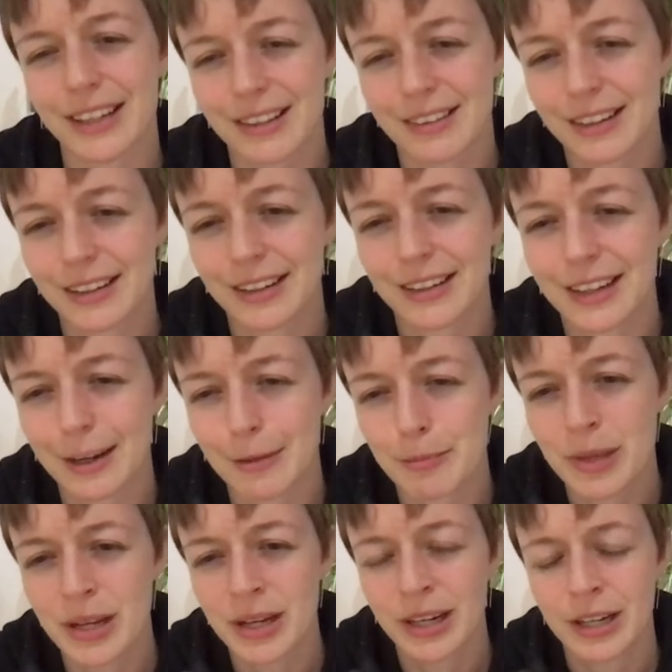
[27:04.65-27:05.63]
I think
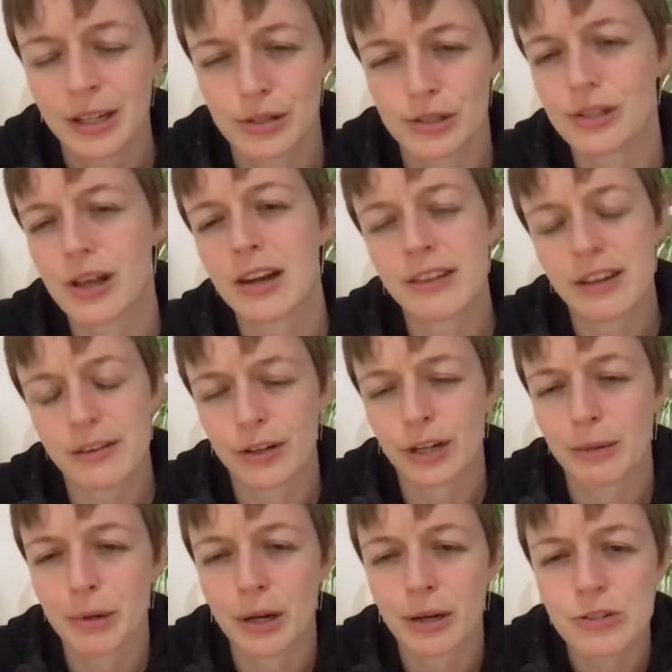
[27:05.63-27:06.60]
there's a lot of different
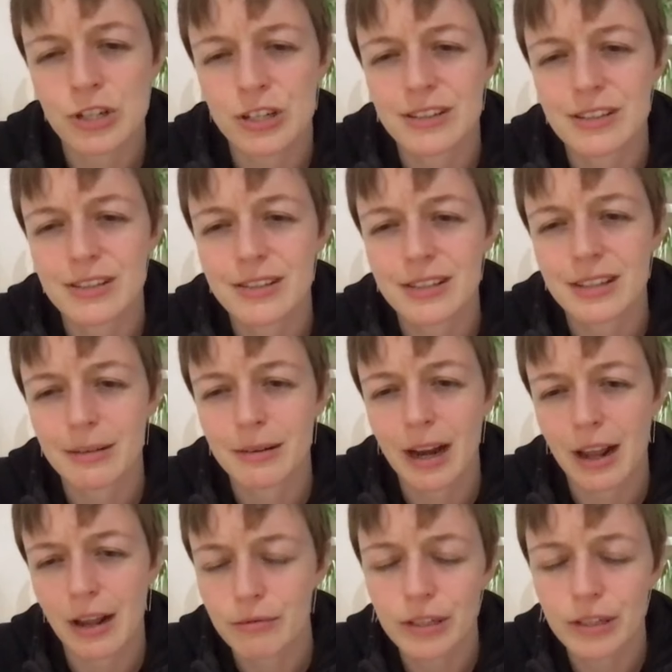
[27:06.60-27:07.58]
approaches, but
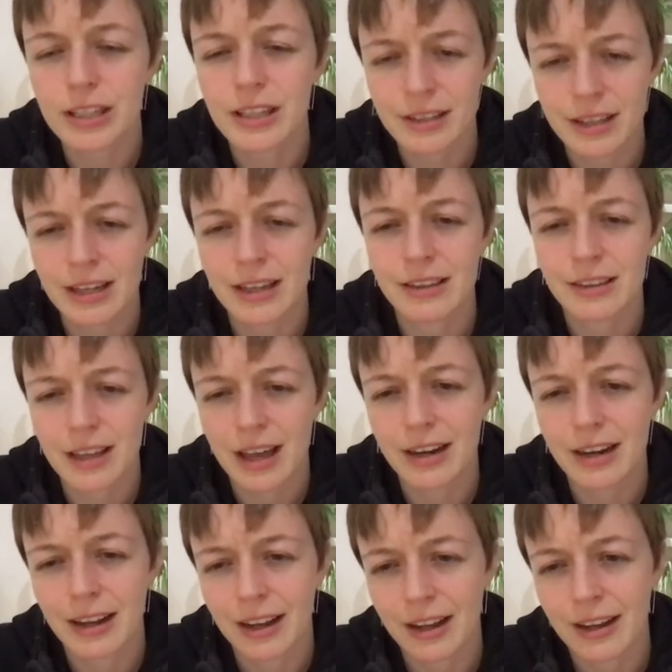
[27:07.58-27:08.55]
I really think
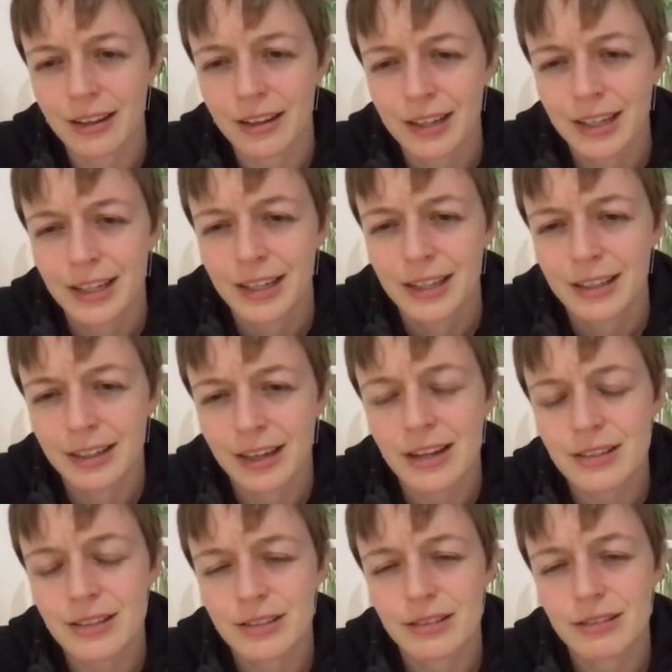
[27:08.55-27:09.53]
that the
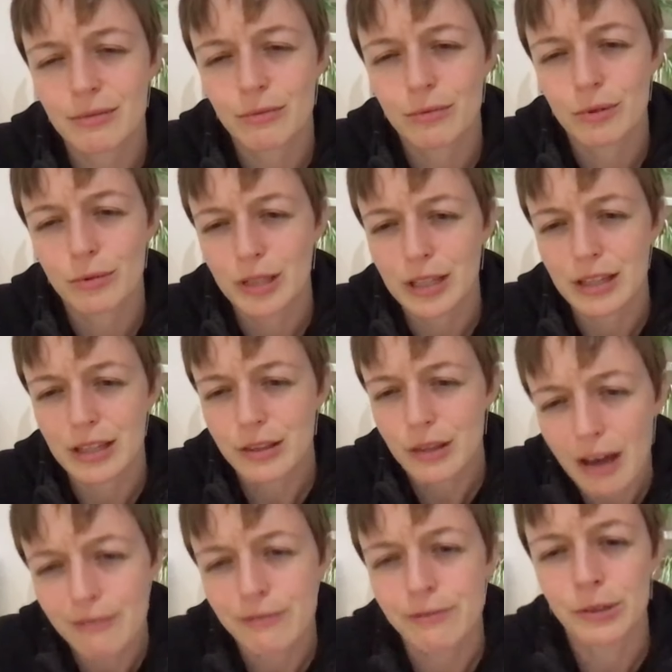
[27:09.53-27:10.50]
guys were really
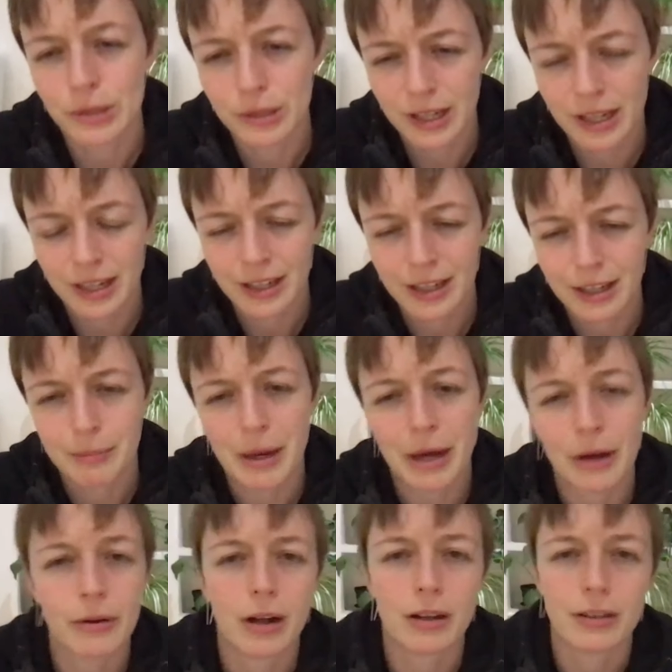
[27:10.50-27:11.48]
thoughtful
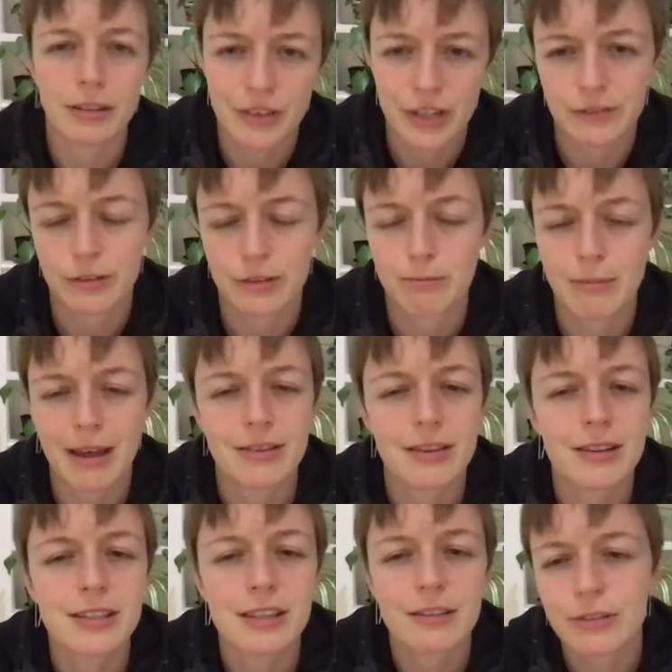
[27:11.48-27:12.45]
about all of the different
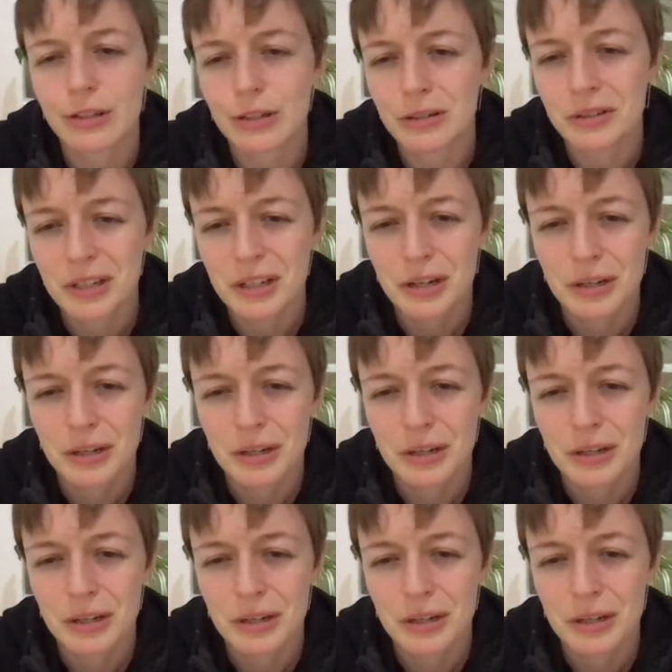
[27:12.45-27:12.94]
methods. If you